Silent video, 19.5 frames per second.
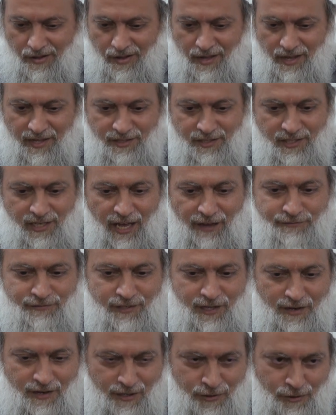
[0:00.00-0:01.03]
He is
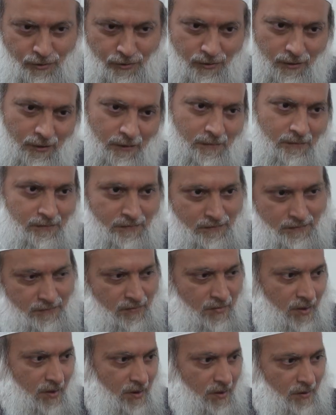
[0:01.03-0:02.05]
nafs al-Rasul.
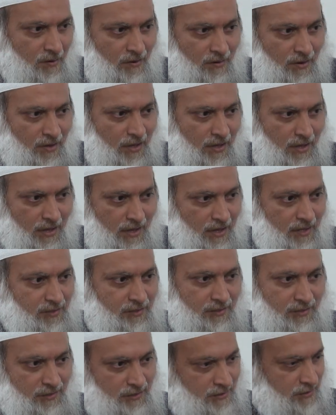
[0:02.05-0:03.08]
You know, he
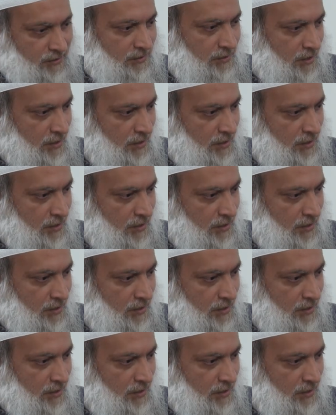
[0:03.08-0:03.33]
is